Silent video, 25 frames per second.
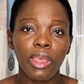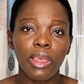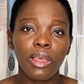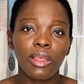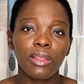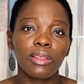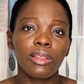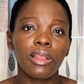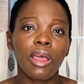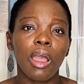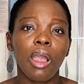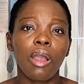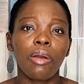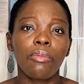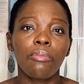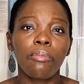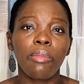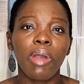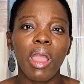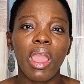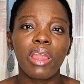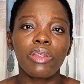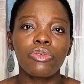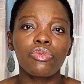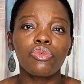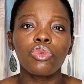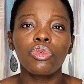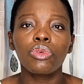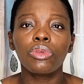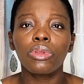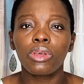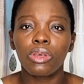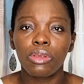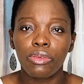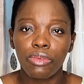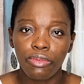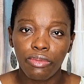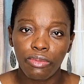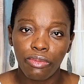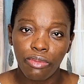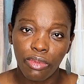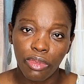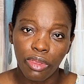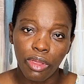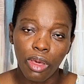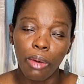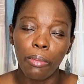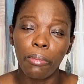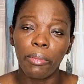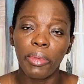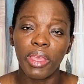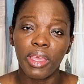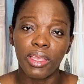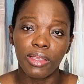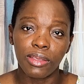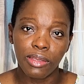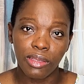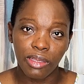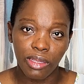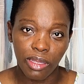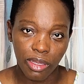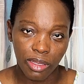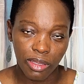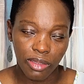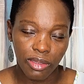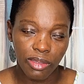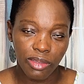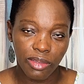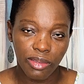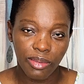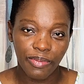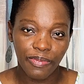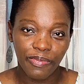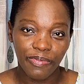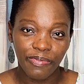Now, my rule of thumb is this.